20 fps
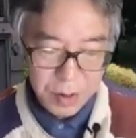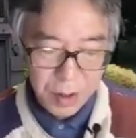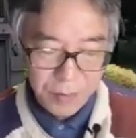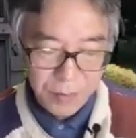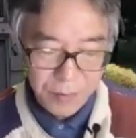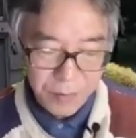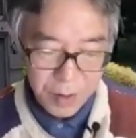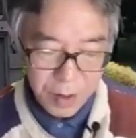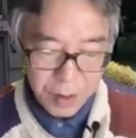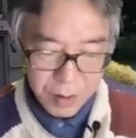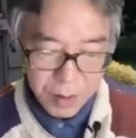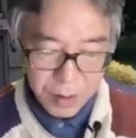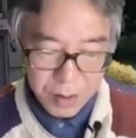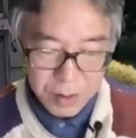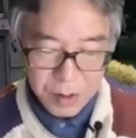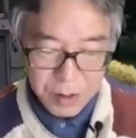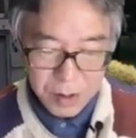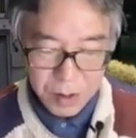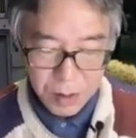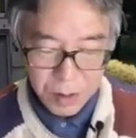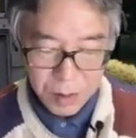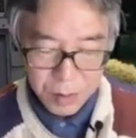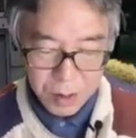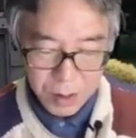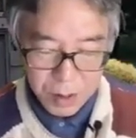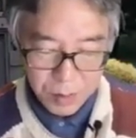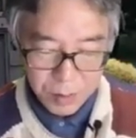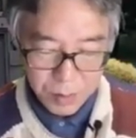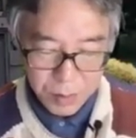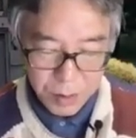invariant, so we
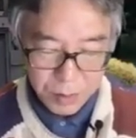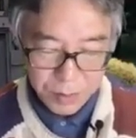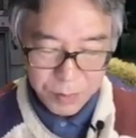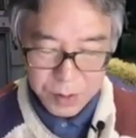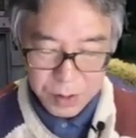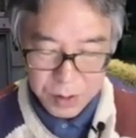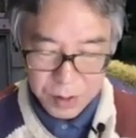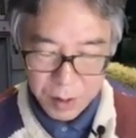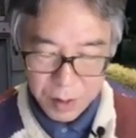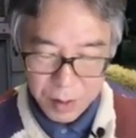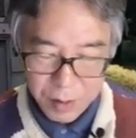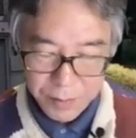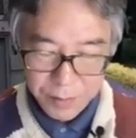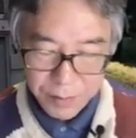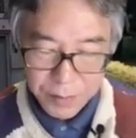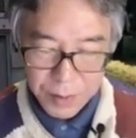can drop star.